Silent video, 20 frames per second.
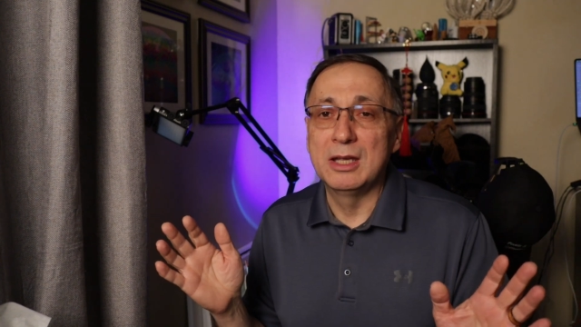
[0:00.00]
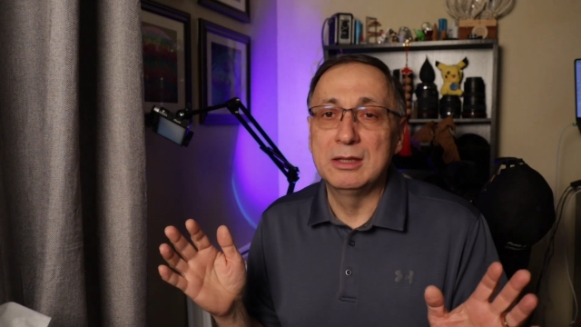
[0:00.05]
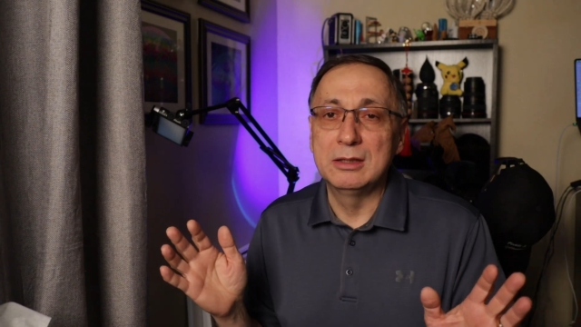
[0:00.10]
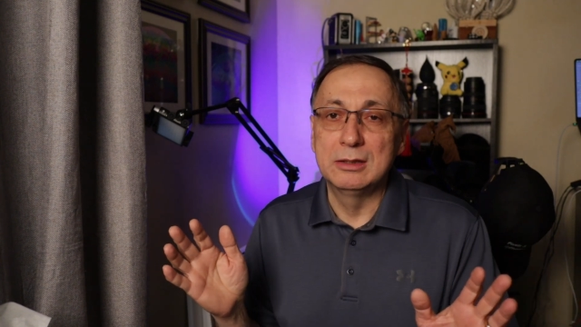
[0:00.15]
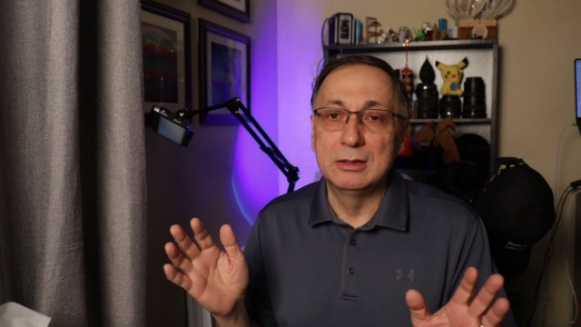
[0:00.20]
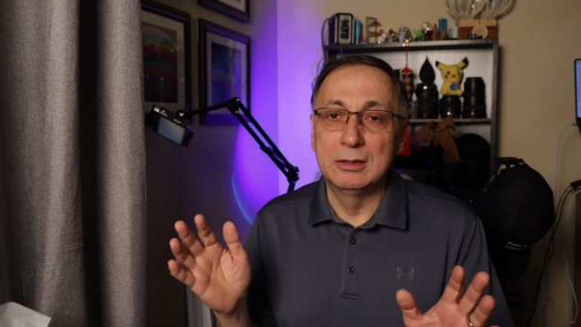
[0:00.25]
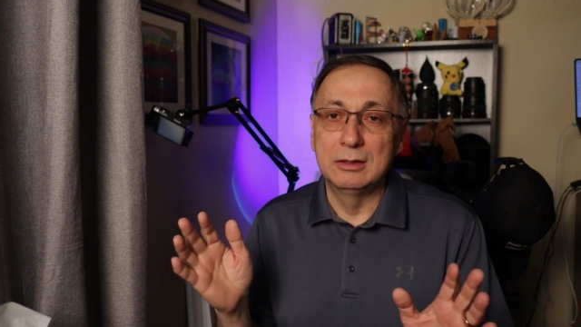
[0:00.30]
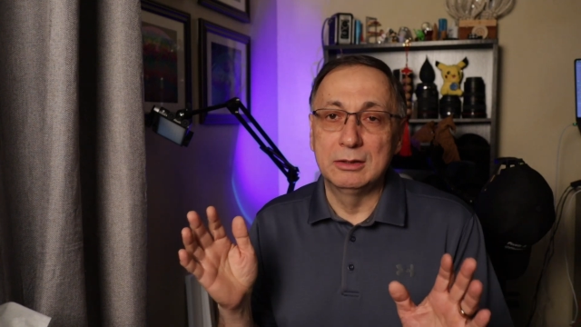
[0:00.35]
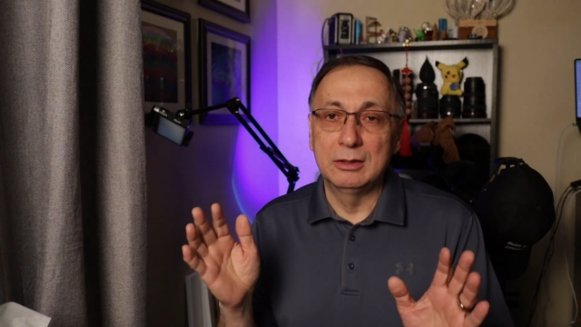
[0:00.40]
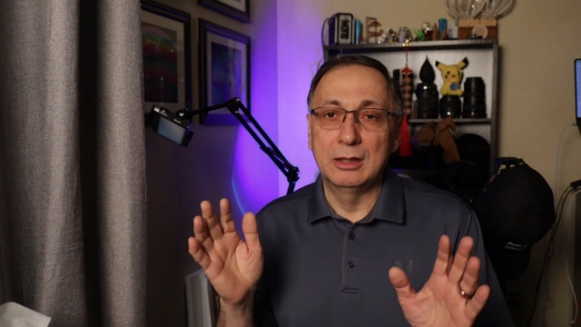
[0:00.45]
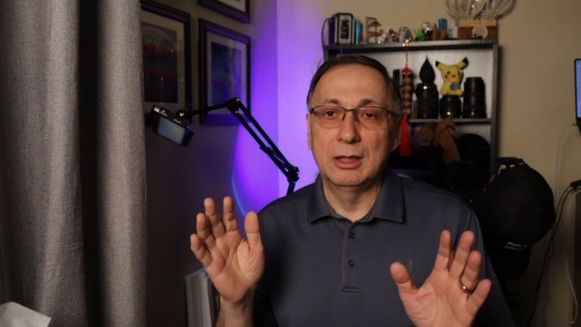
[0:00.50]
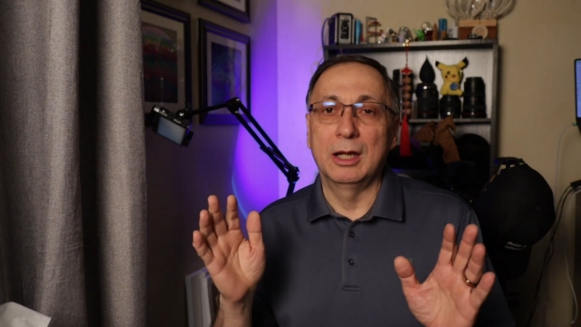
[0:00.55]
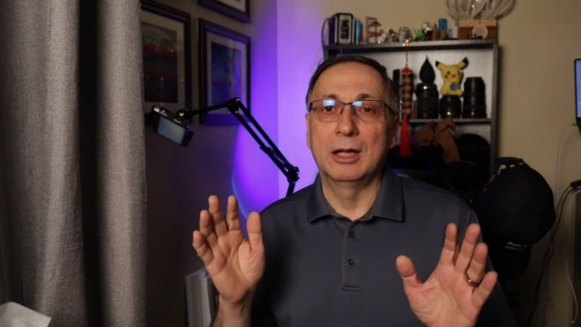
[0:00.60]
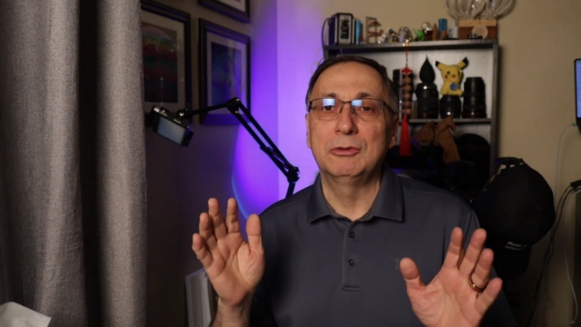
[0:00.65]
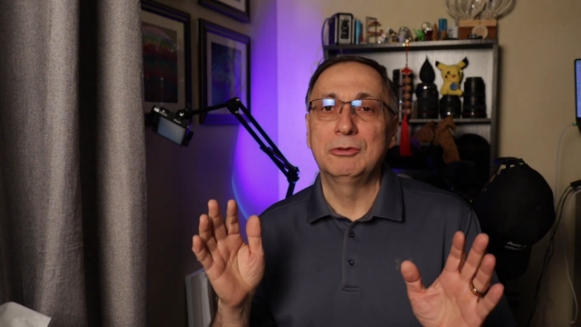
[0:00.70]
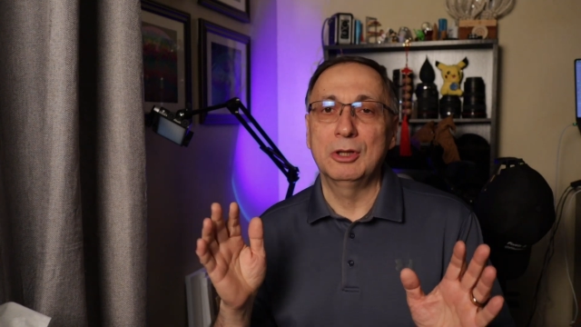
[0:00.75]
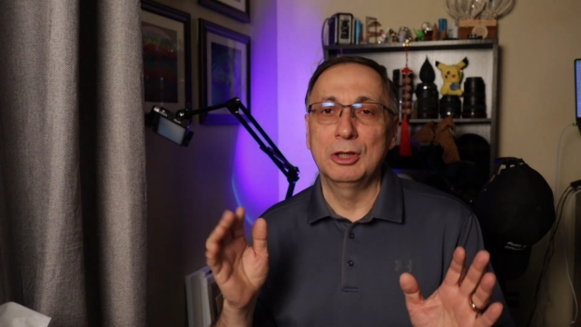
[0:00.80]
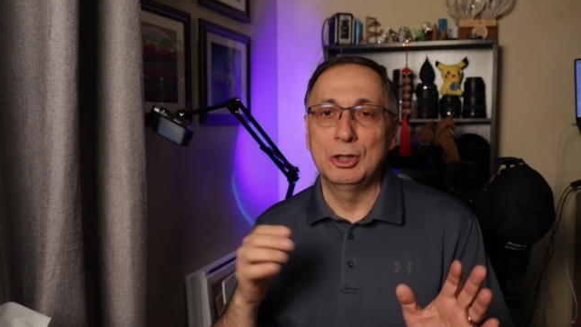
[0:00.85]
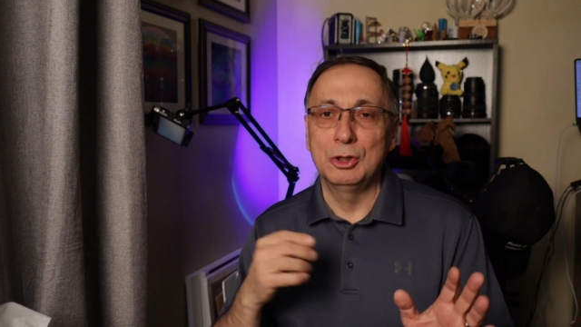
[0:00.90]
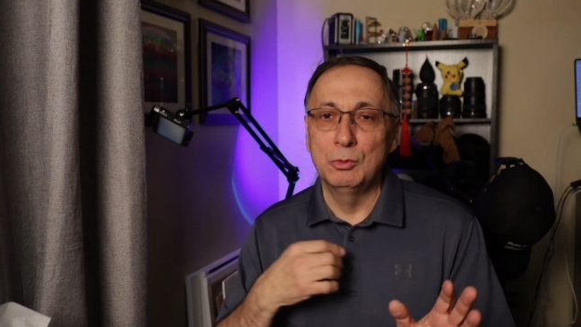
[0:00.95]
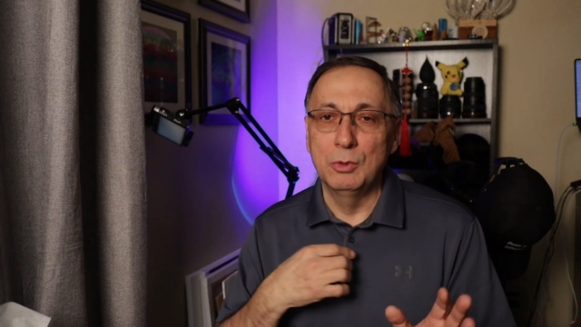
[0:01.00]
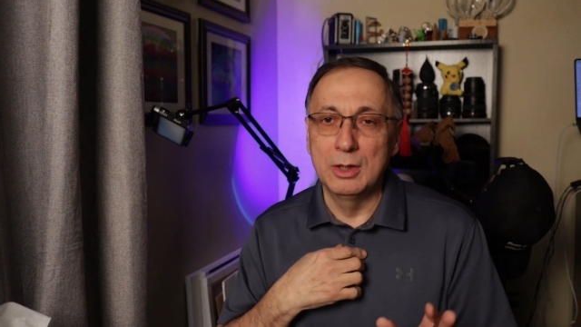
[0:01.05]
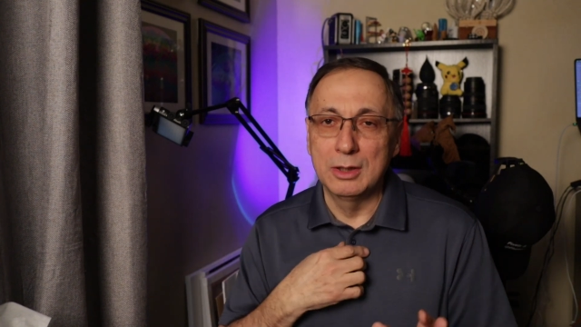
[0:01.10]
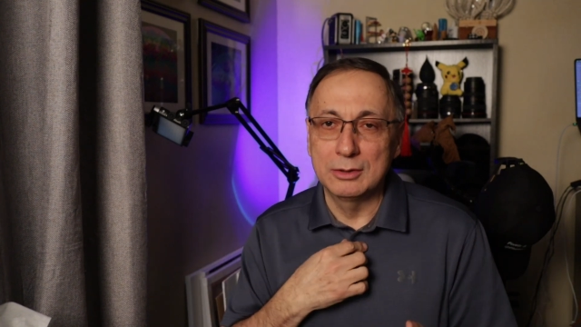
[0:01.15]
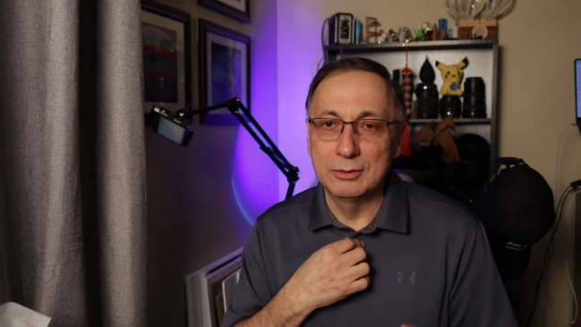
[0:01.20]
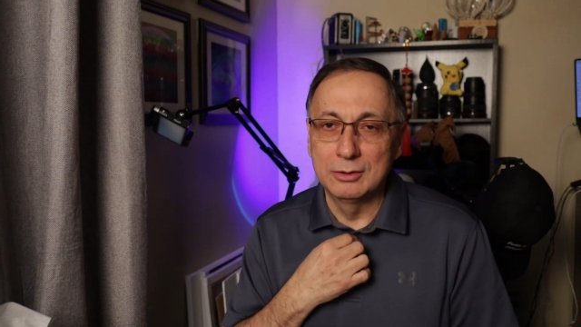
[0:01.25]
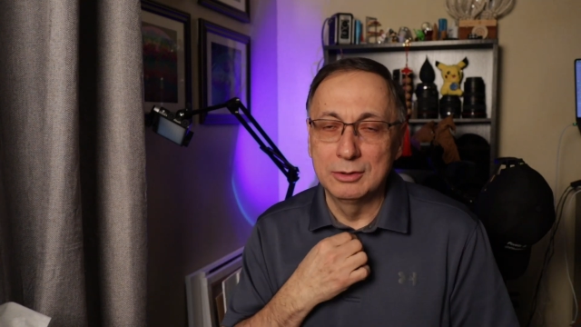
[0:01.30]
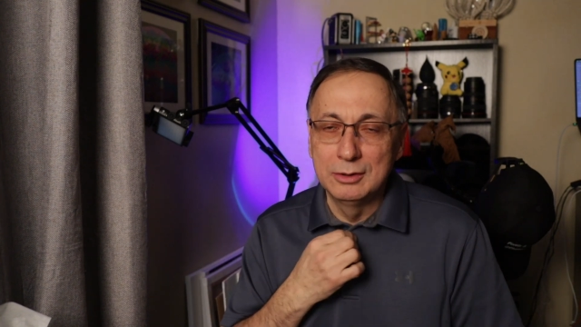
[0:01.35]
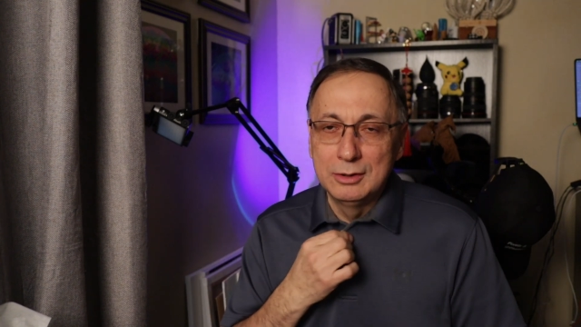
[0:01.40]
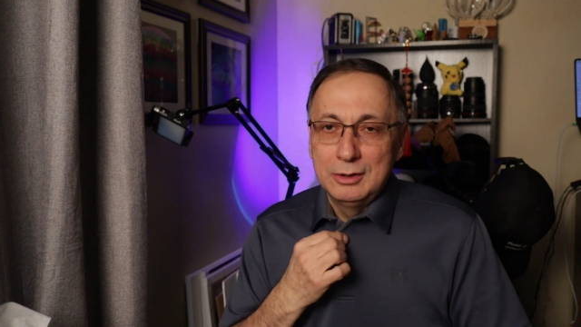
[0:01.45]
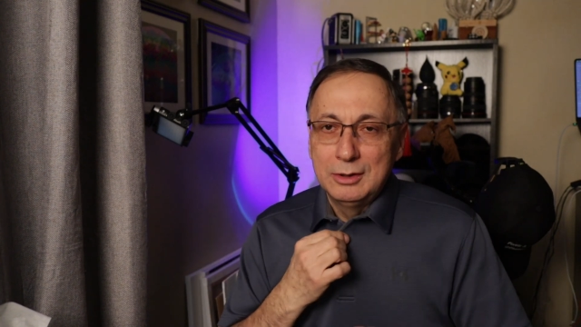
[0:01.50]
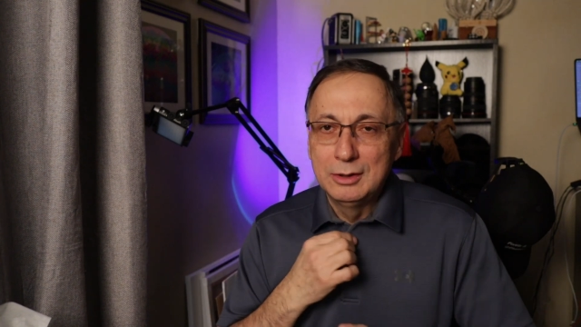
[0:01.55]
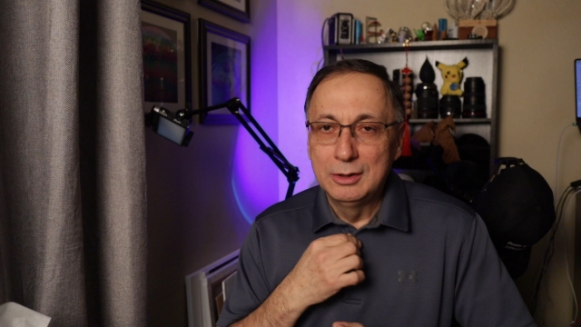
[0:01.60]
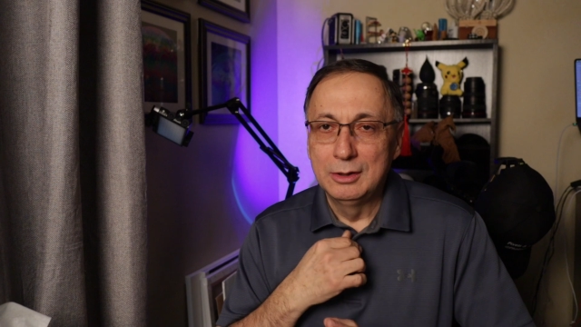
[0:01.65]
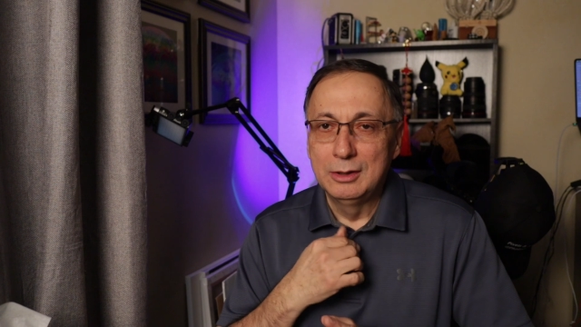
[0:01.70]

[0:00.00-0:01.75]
And I tell you what,